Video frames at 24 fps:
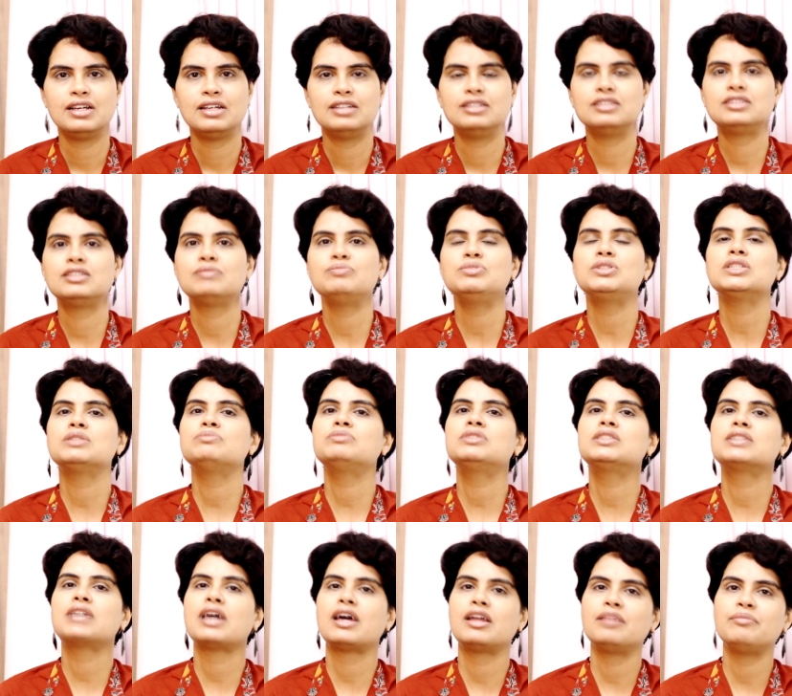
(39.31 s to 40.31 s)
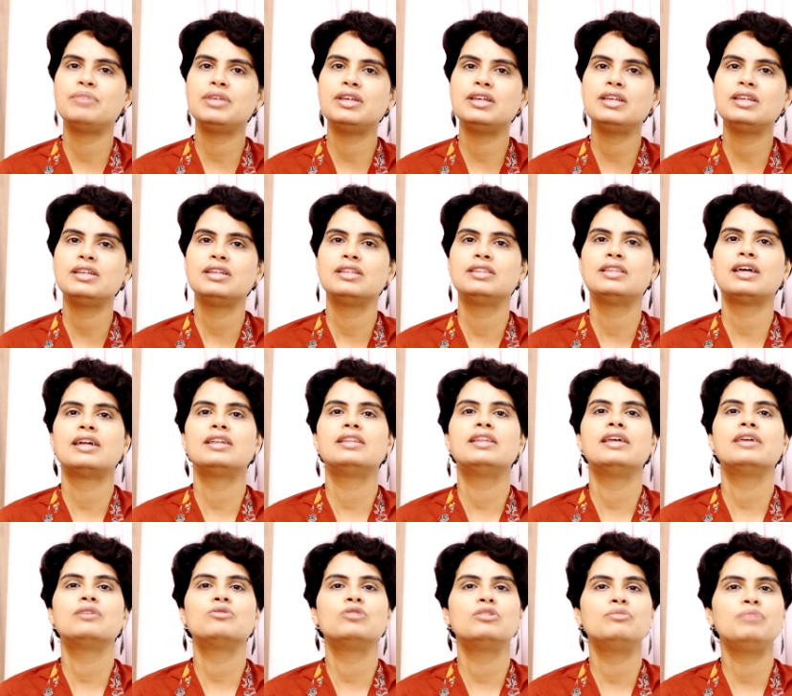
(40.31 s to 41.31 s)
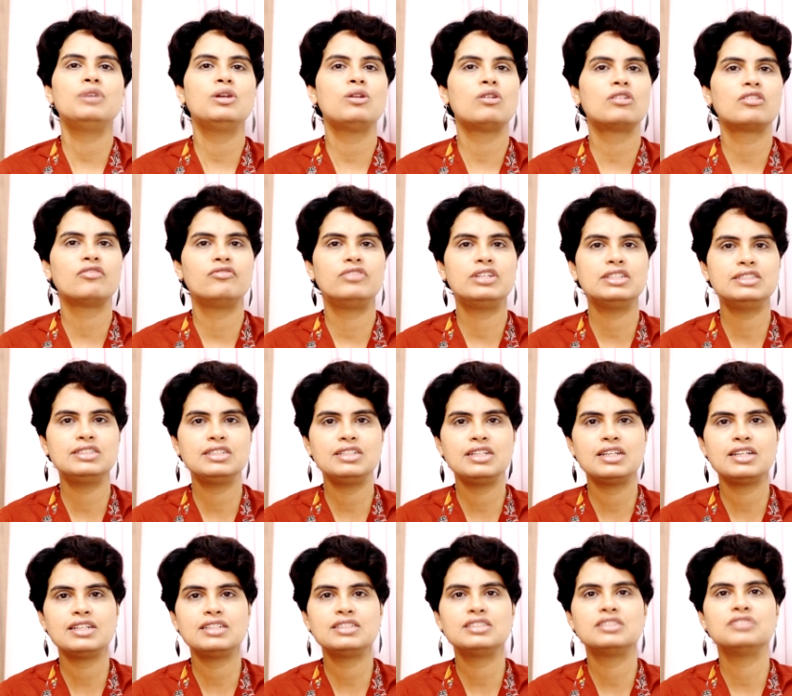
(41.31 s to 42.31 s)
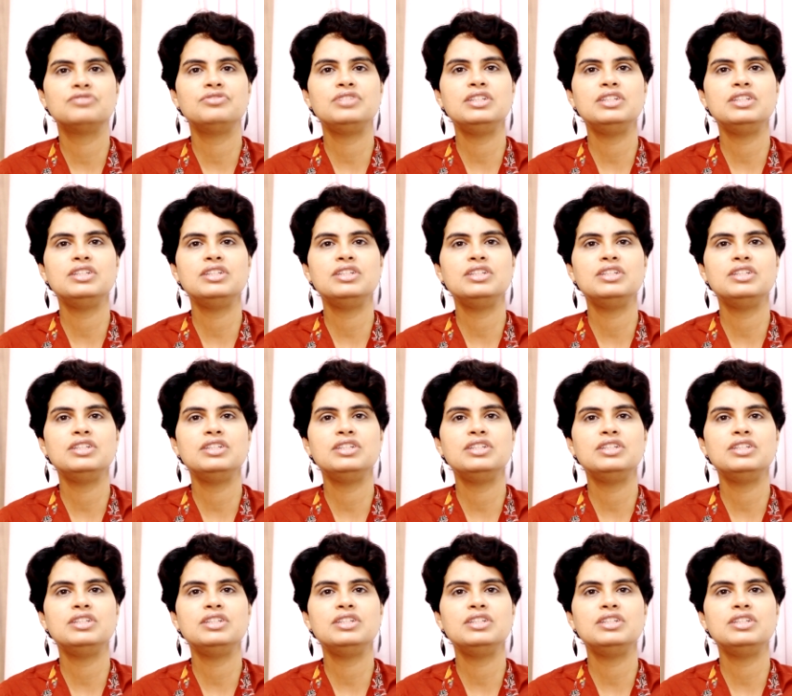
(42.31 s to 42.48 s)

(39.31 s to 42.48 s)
The symptoms can be that there could be a lot of dizziness,